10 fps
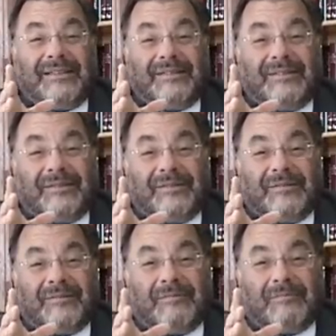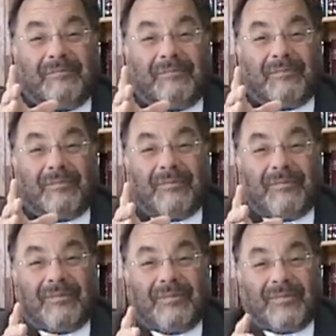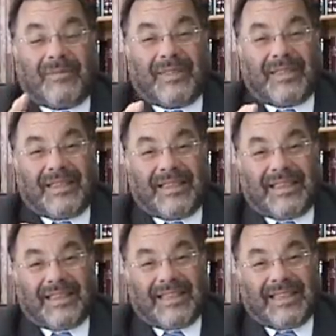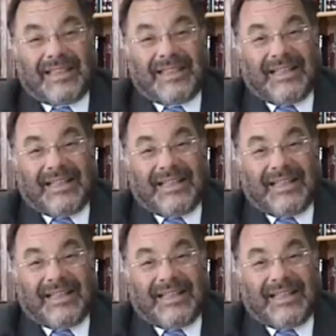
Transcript: Nothing is said.